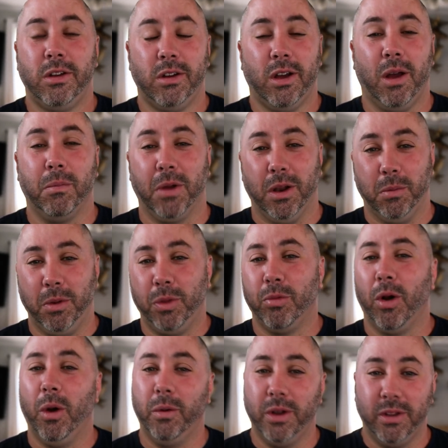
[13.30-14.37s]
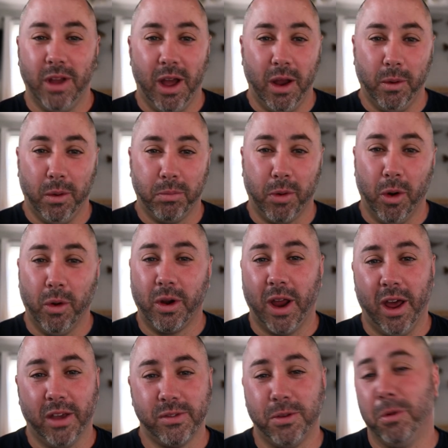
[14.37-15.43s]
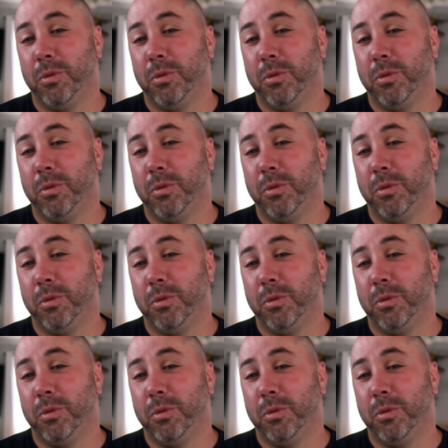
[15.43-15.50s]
I'm going to be throwing a Daiwa Procaster